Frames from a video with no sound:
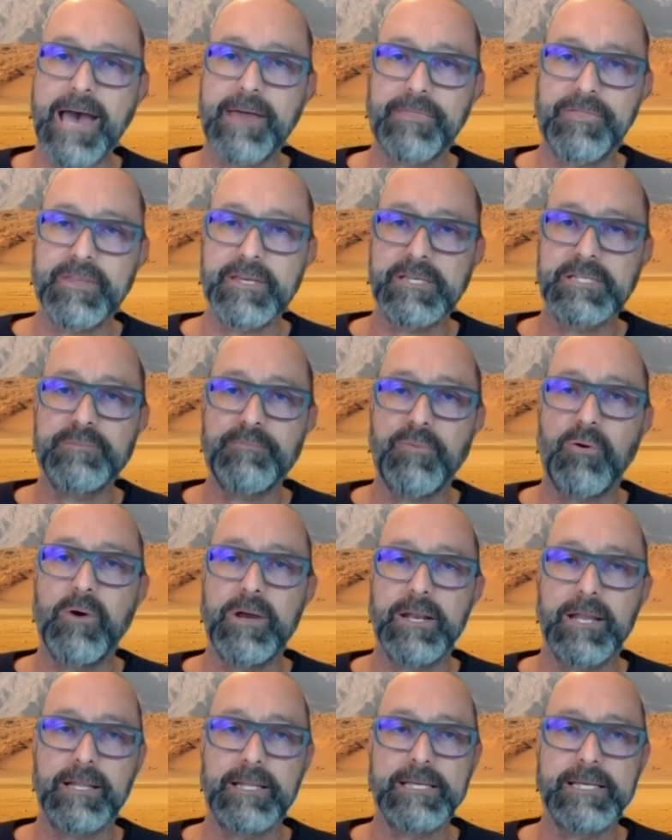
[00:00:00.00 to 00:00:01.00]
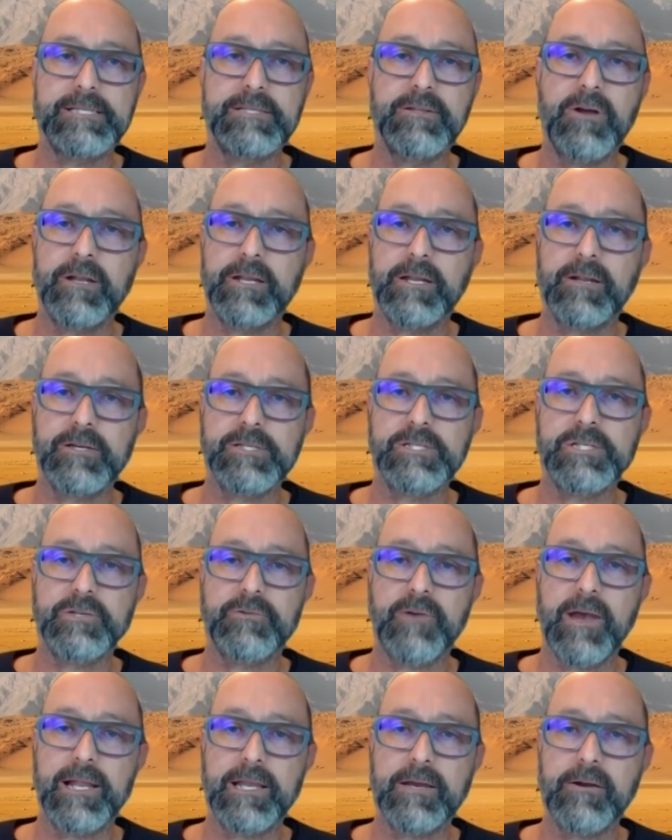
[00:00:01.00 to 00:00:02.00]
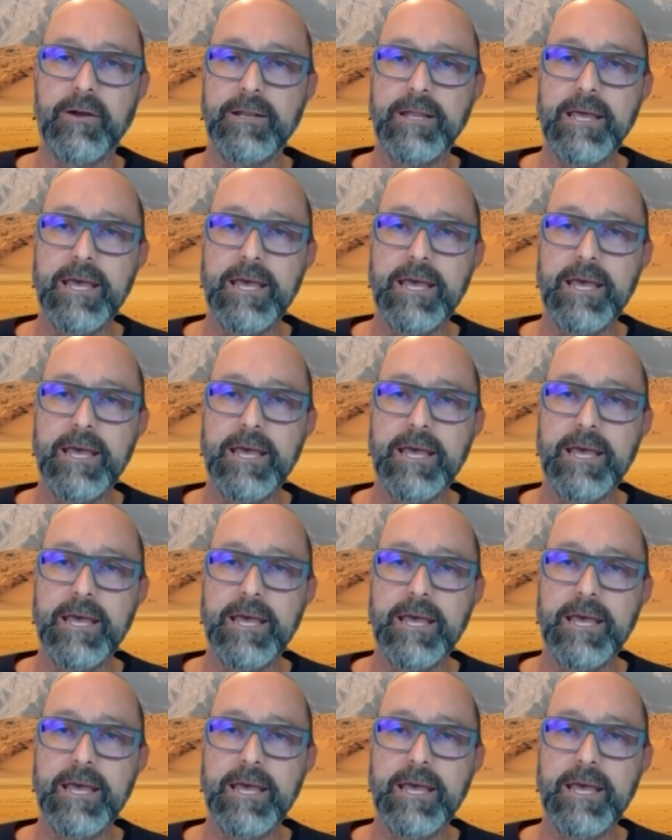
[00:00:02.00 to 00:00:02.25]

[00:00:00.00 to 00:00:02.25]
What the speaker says: at this point, at least not in Australia. And